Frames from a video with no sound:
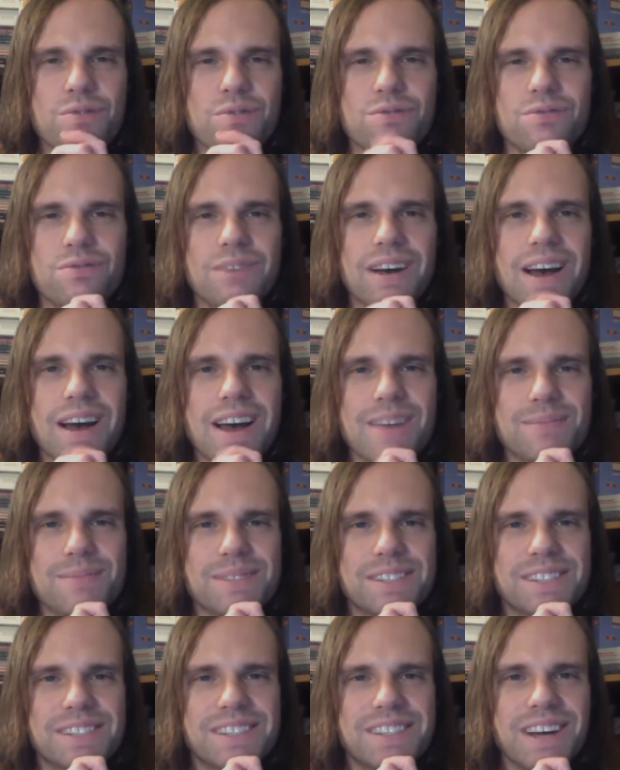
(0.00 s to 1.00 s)
ooh, I'm
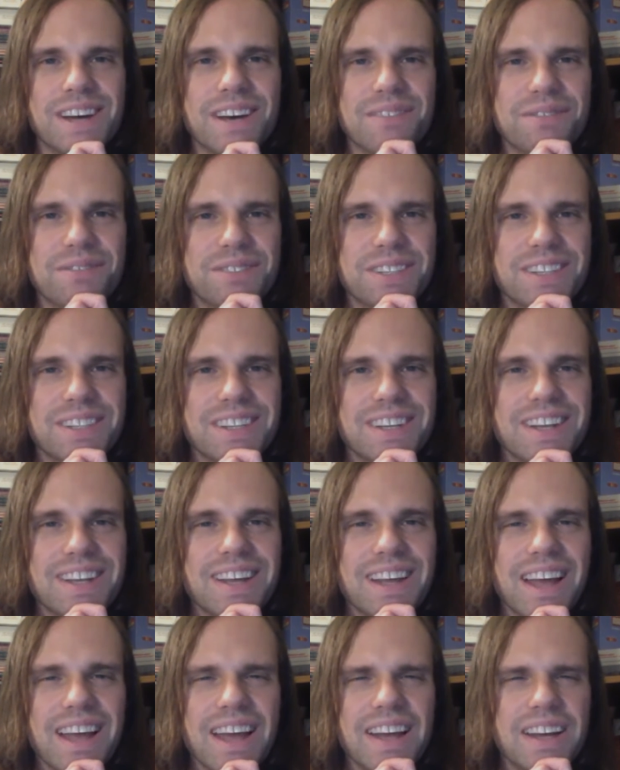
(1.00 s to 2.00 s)
stuffed.
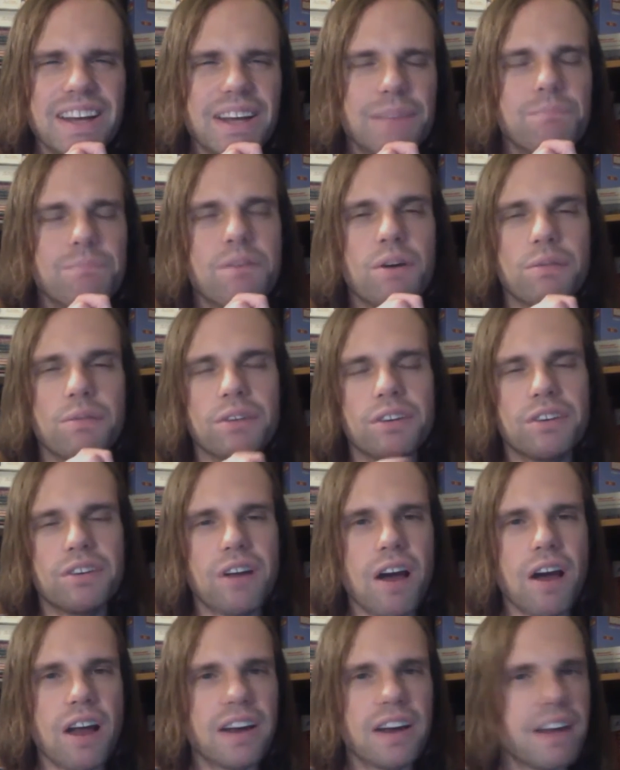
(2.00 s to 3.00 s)
And no, you're
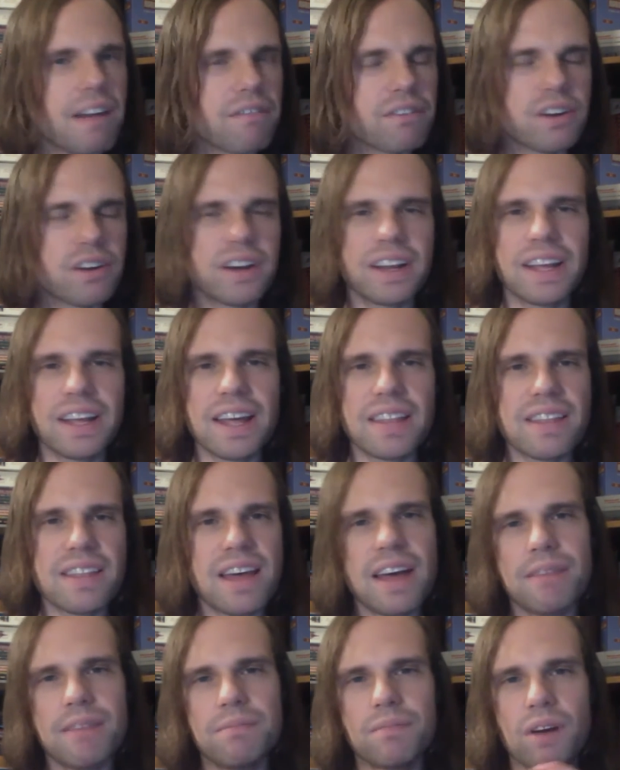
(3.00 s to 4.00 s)
not ever going to get
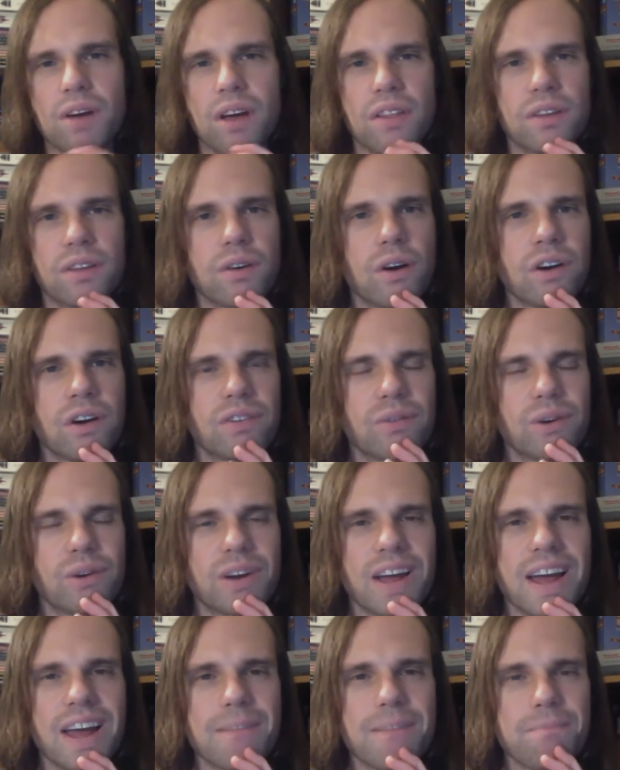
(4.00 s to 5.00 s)
that on the carnivore
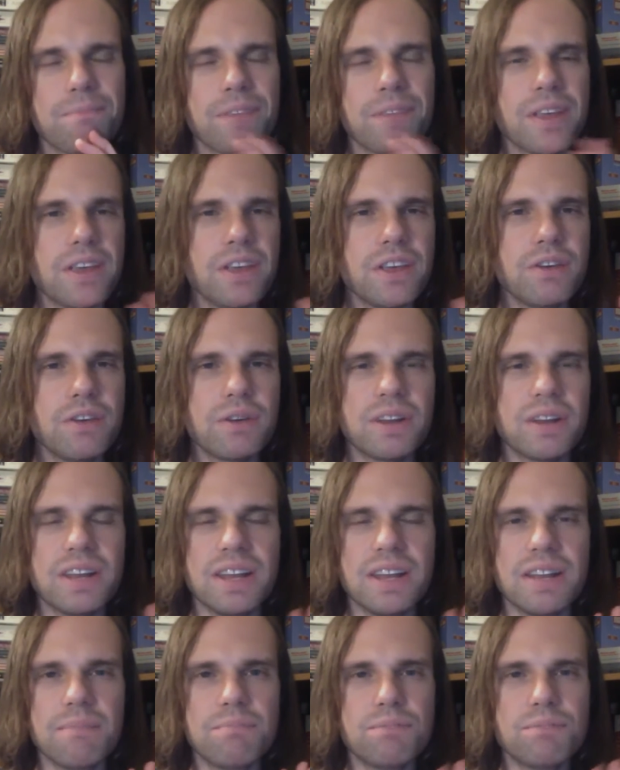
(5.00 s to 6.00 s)
diet. You can
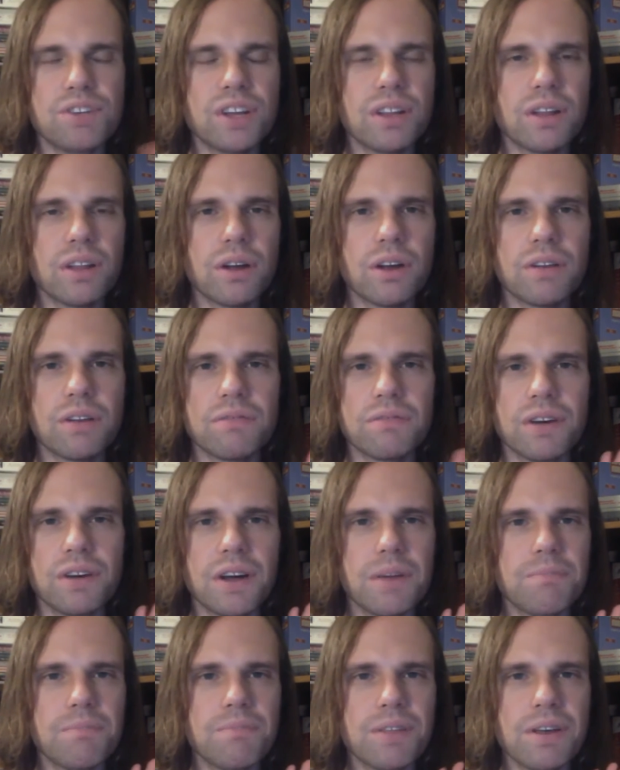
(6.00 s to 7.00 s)
eat a shitload
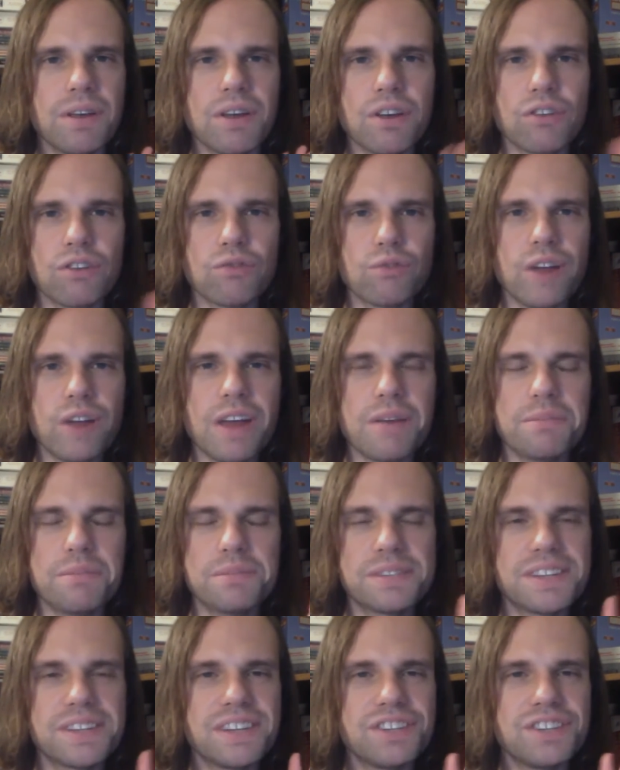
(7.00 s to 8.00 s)
of
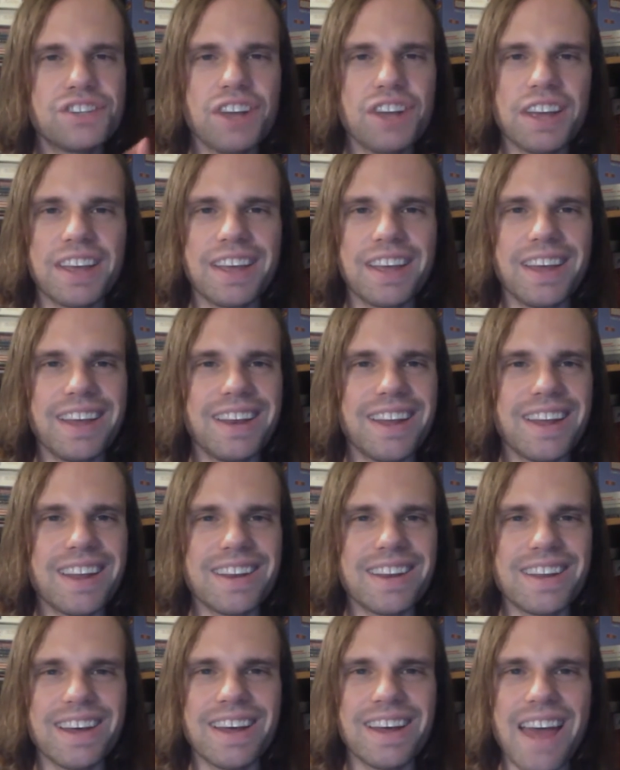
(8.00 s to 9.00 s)
ribs and chicken
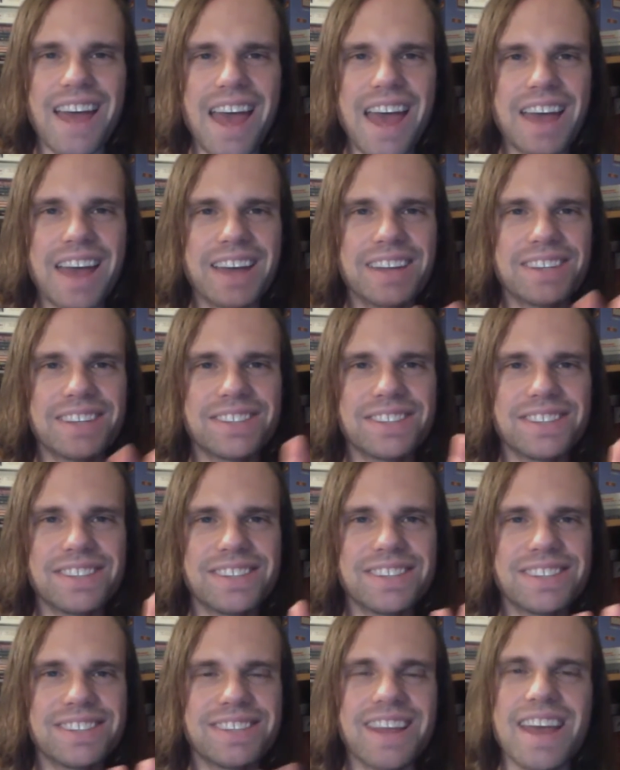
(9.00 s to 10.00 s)
and eggs
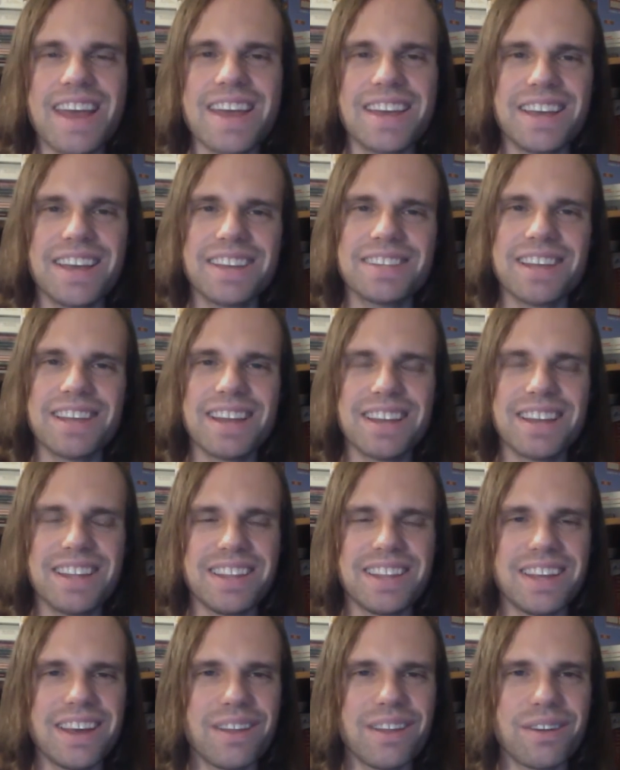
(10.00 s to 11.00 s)
and steak, as I did
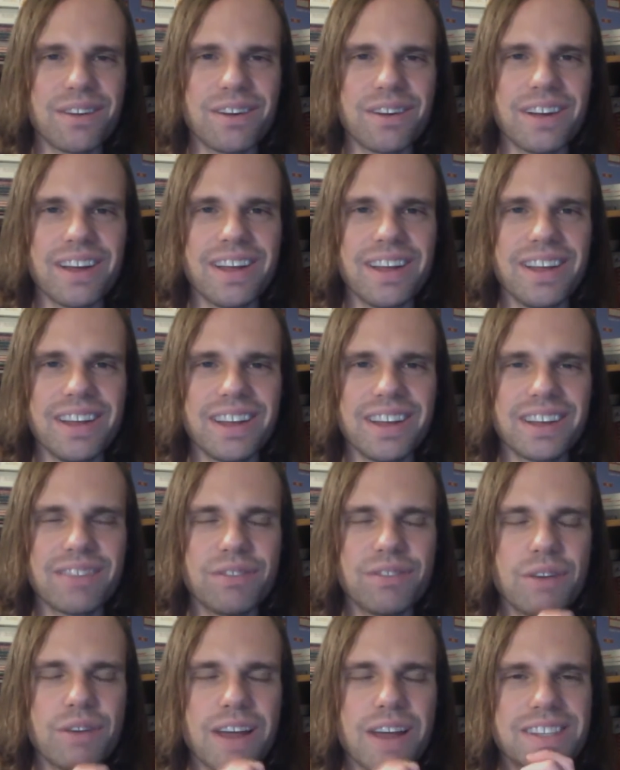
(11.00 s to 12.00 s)
the other
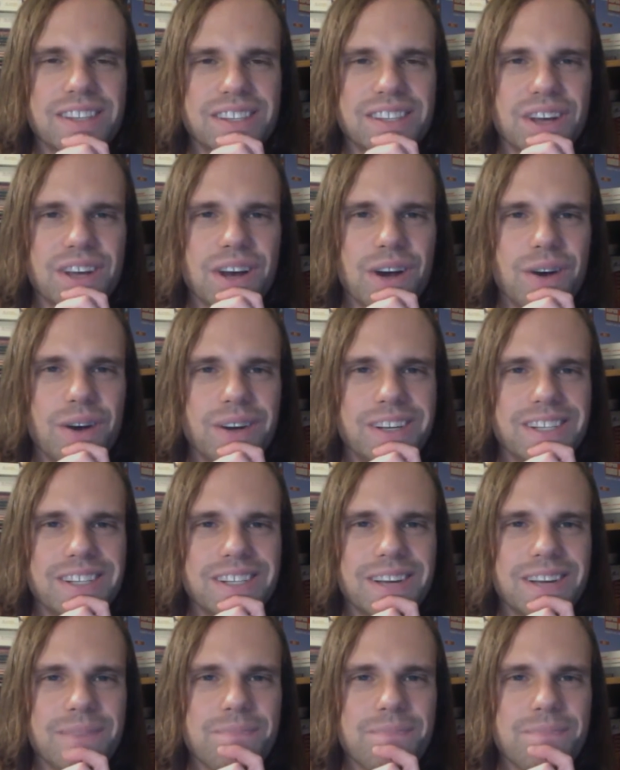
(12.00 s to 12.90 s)
few nights ago. And